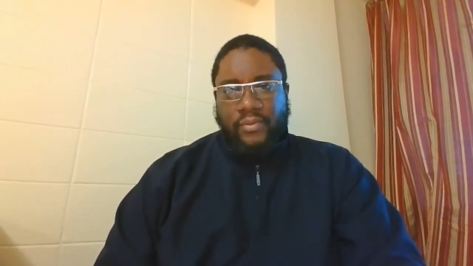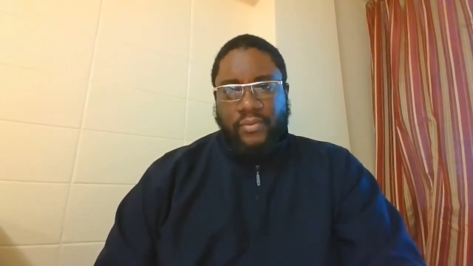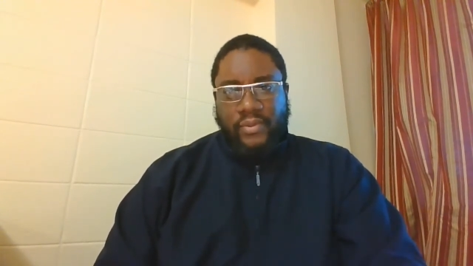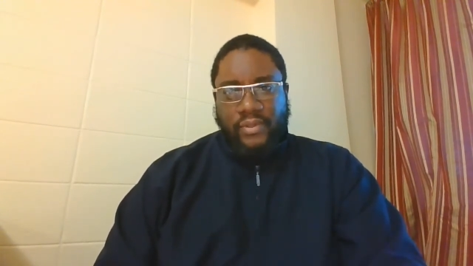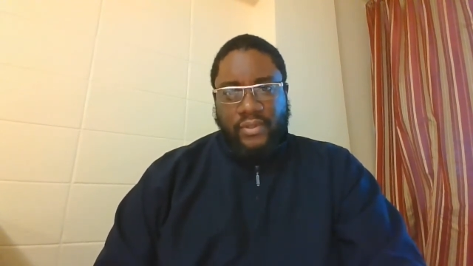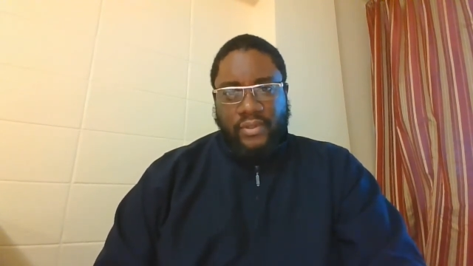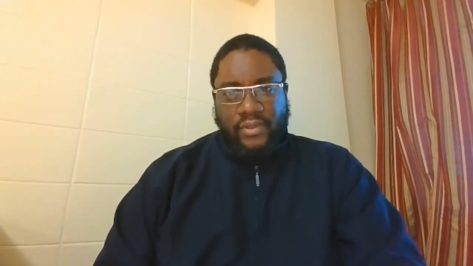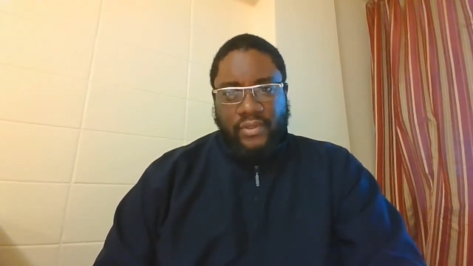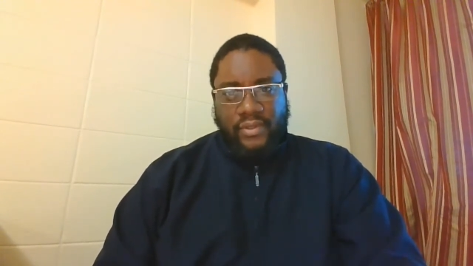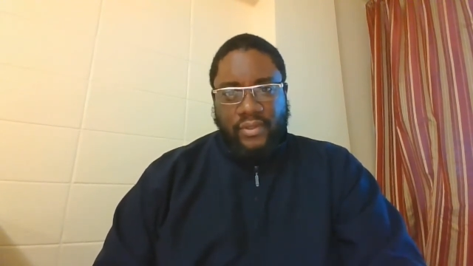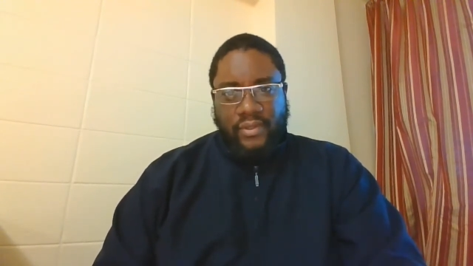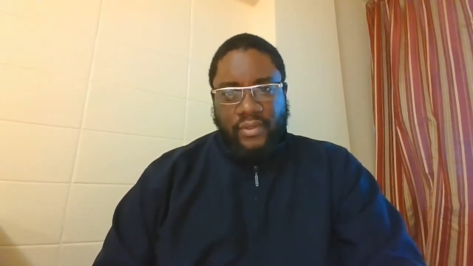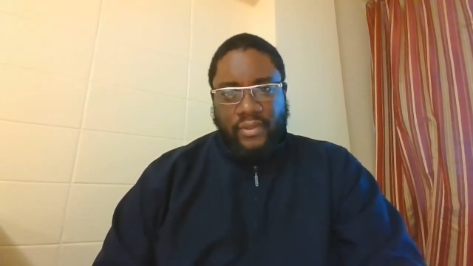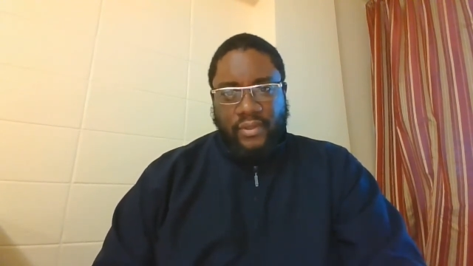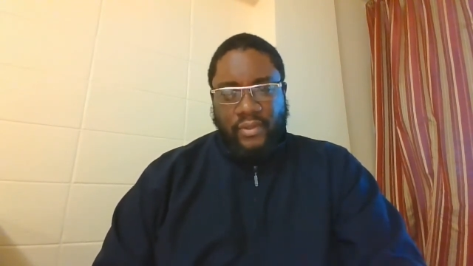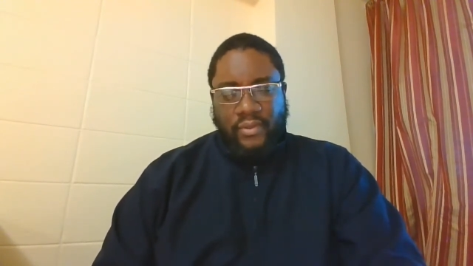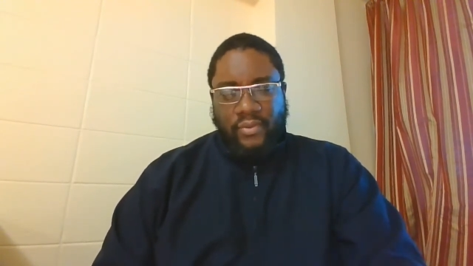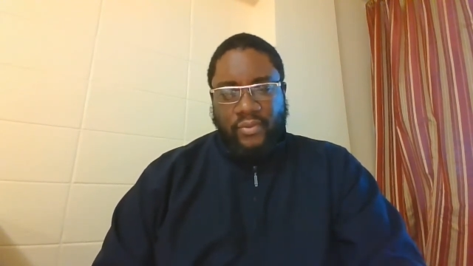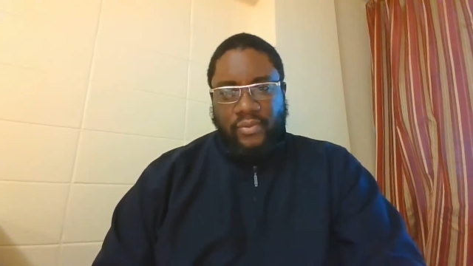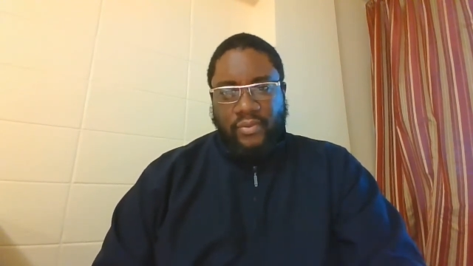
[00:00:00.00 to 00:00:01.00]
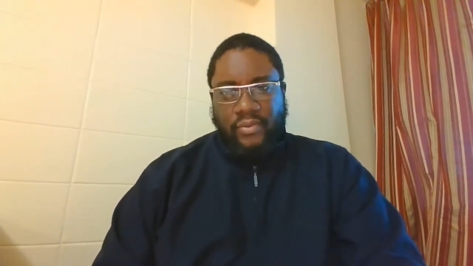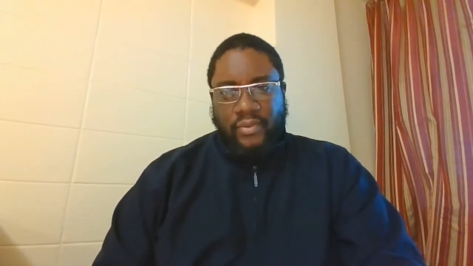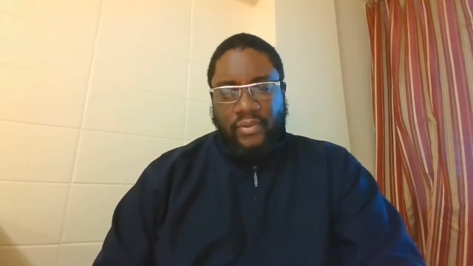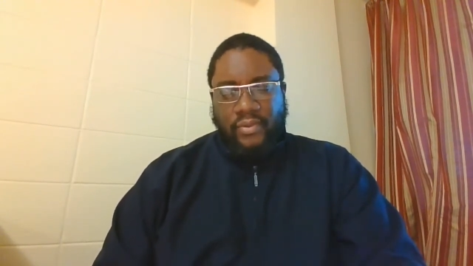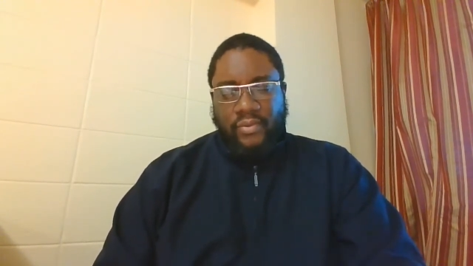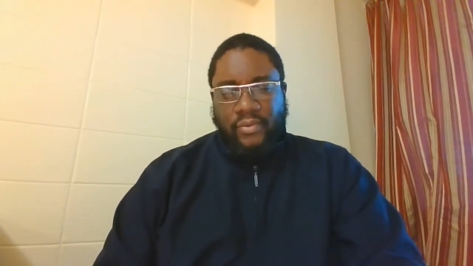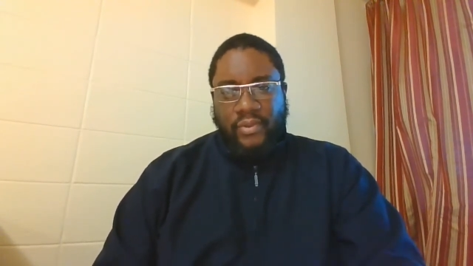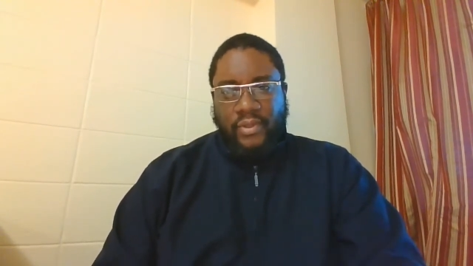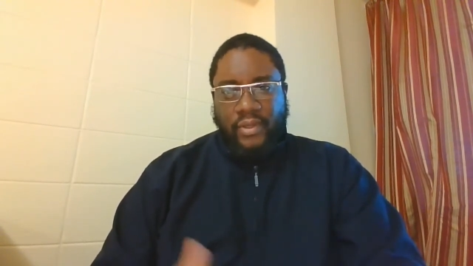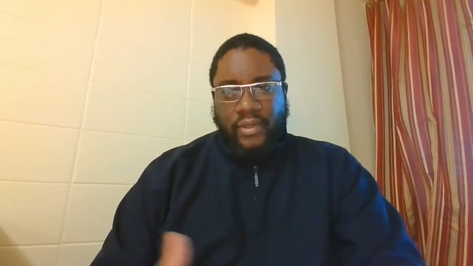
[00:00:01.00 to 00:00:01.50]
which is still a
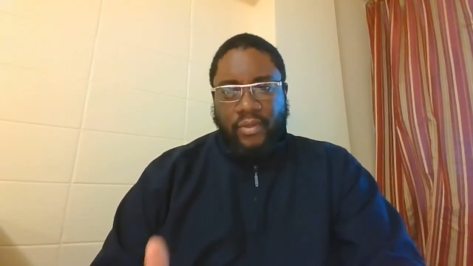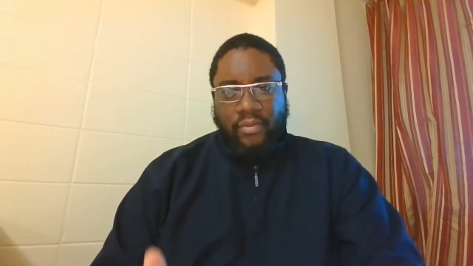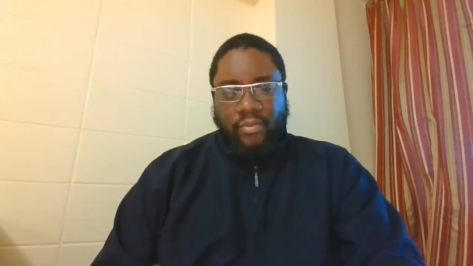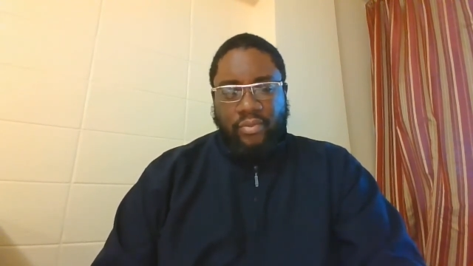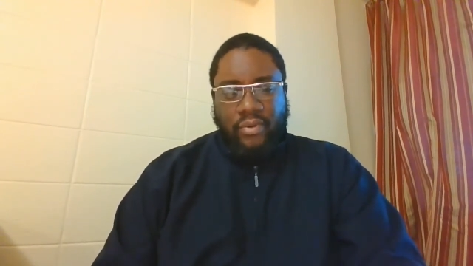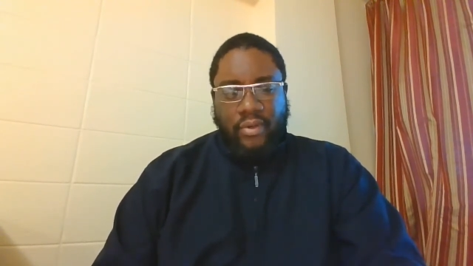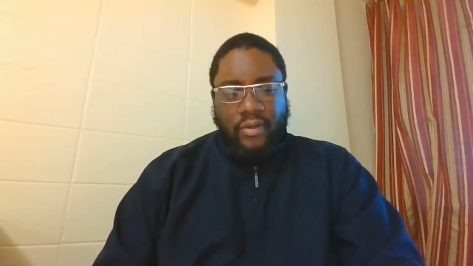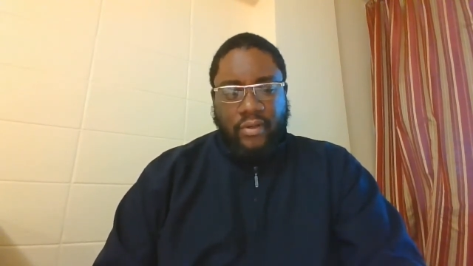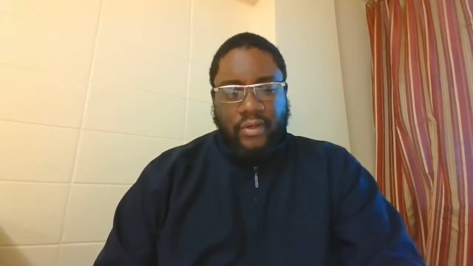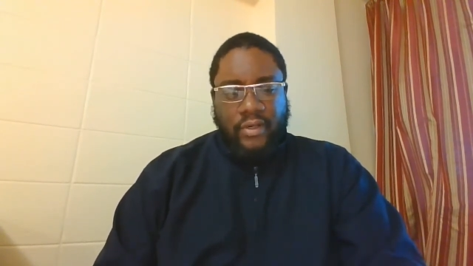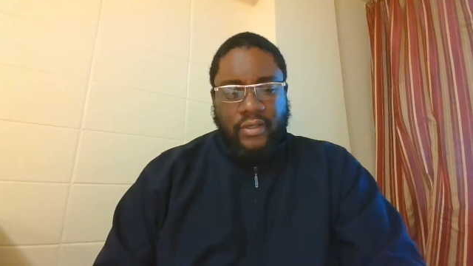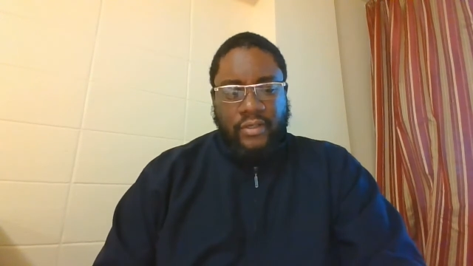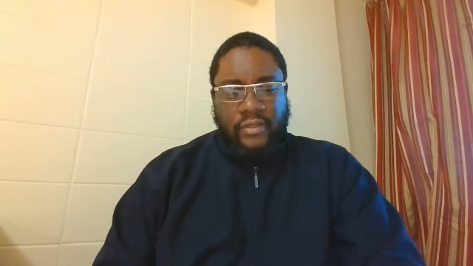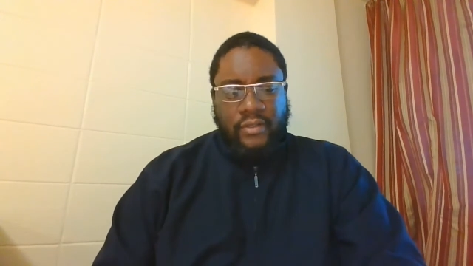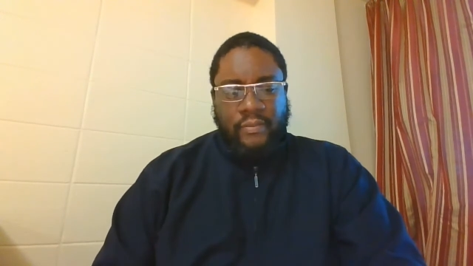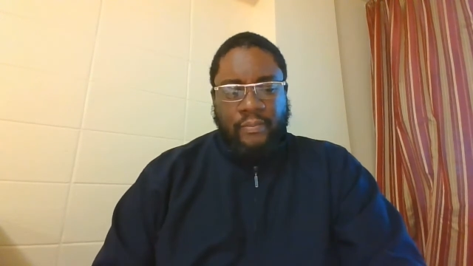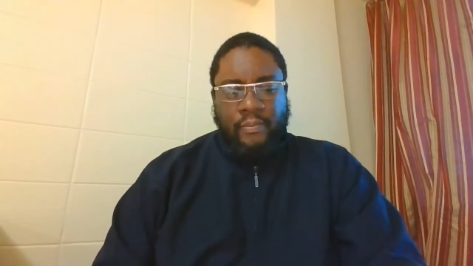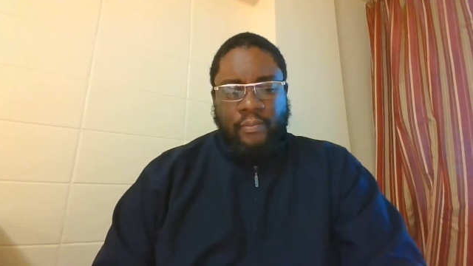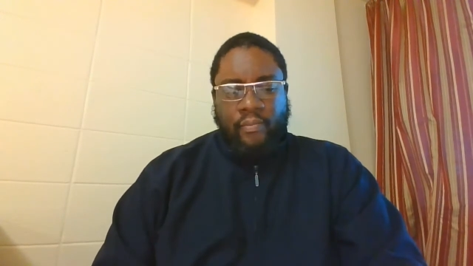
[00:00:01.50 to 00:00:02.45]
work in progress,